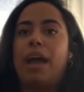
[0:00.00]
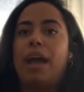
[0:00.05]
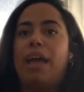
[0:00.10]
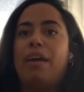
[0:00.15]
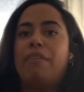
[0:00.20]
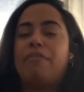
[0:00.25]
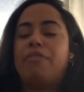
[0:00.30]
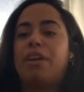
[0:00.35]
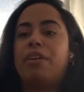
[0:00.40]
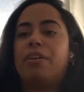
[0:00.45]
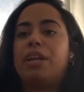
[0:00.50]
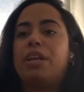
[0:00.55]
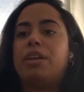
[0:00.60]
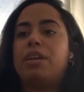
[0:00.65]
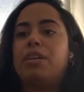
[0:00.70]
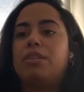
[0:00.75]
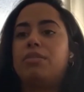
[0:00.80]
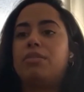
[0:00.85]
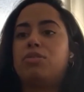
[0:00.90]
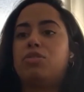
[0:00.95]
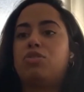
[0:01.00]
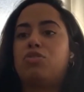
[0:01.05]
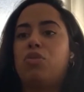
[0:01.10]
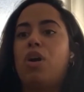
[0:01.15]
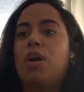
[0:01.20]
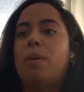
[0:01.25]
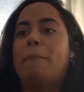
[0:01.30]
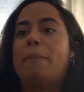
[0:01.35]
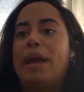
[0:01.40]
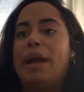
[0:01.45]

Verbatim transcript: I have very strong